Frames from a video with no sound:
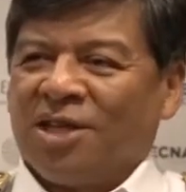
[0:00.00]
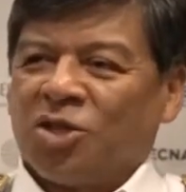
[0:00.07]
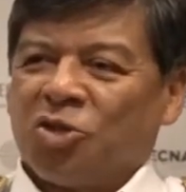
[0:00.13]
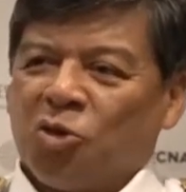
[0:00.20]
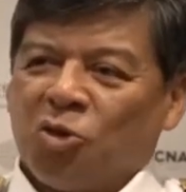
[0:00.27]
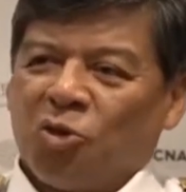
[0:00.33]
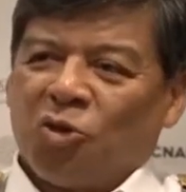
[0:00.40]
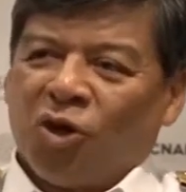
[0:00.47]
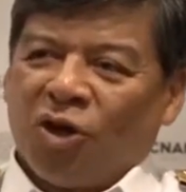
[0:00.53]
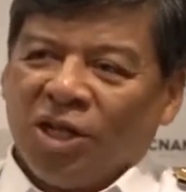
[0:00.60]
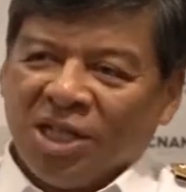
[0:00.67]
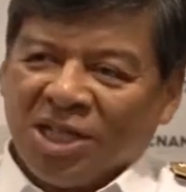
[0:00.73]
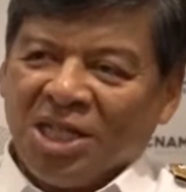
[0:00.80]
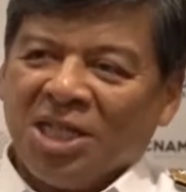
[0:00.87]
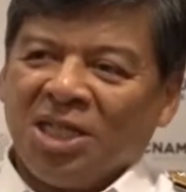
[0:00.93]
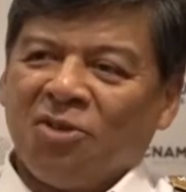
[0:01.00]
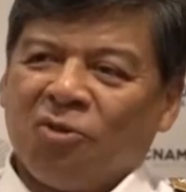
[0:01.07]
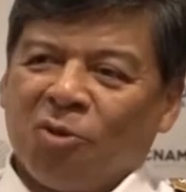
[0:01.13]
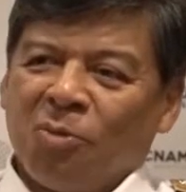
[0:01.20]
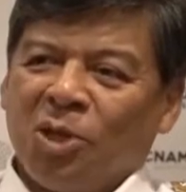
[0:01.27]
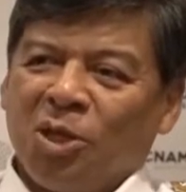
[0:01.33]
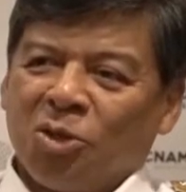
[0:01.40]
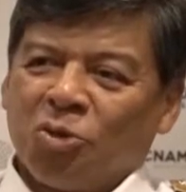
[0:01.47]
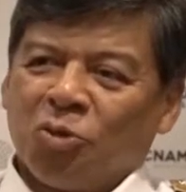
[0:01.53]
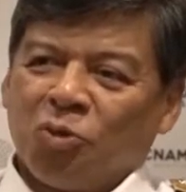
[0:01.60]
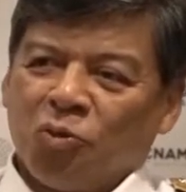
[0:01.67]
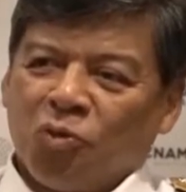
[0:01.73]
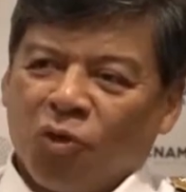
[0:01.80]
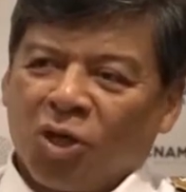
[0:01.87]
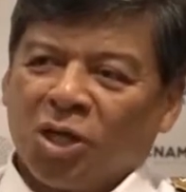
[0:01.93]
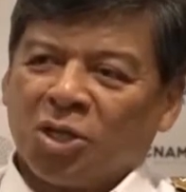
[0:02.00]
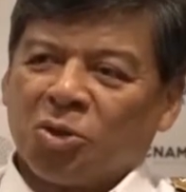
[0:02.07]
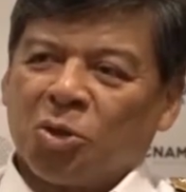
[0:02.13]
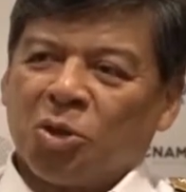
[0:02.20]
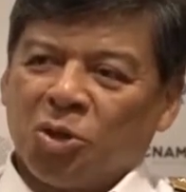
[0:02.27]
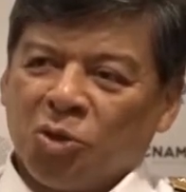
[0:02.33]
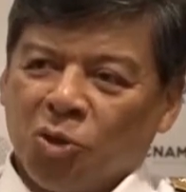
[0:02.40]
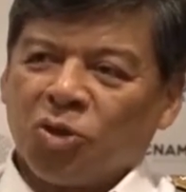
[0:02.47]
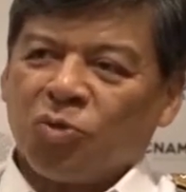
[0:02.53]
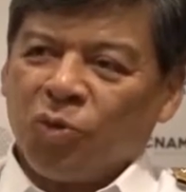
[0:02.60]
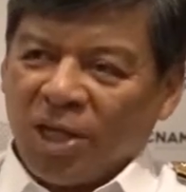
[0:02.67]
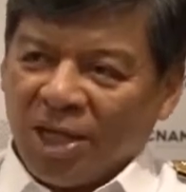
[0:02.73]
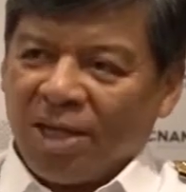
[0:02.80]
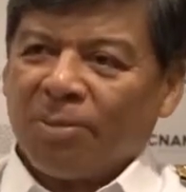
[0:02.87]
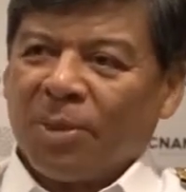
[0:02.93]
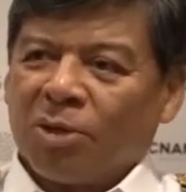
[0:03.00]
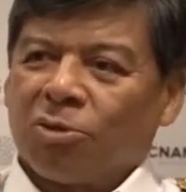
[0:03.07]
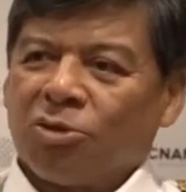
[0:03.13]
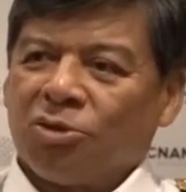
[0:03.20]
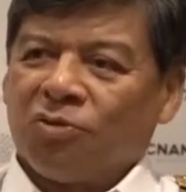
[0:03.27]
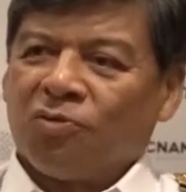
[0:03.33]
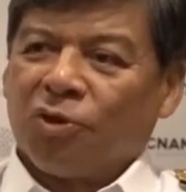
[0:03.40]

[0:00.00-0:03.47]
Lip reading: So it's easy for me to focus on those within my control.